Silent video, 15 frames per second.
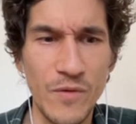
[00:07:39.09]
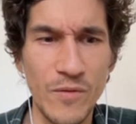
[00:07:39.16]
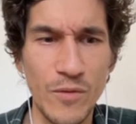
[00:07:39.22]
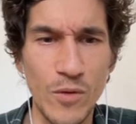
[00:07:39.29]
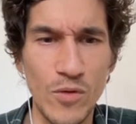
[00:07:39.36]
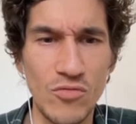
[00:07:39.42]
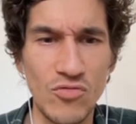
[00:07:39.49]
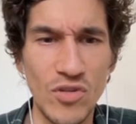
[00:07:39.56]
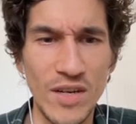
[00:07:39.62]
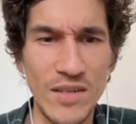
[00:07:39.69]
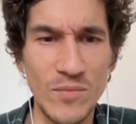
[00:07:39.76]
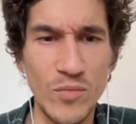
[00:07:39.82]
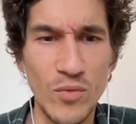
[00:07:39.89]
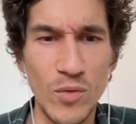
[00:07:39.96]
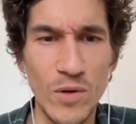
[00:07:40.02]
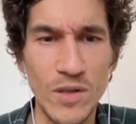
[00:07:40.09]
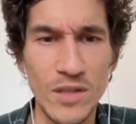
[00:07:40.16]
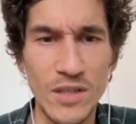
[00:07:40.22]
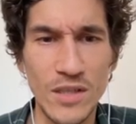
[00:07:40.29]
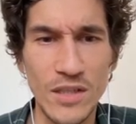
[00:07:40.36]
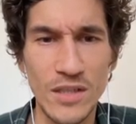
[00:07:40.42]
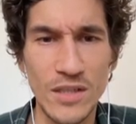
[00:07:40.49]
for grain
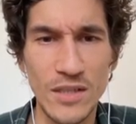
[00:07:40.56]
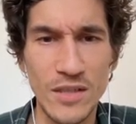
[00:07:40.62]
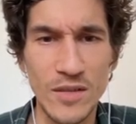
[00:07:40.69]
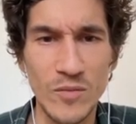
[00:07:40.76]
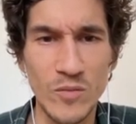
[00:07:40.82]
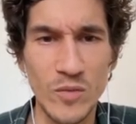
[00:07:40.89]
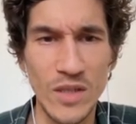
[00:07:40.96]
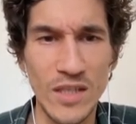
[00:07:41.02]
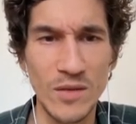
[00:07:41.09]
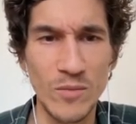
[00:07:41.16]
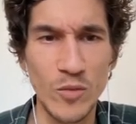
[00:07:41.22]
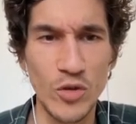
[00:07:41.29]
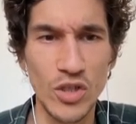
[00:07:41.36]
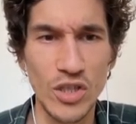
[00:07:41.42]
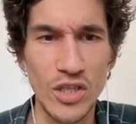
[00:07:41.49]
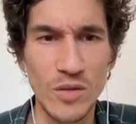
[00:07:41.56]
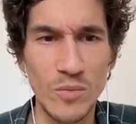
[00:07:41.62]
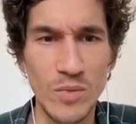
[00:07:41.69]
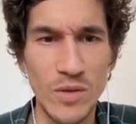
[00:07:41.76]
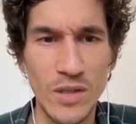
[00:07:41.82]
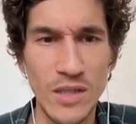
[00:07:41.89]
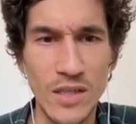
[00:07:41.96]
port, getting more sheep.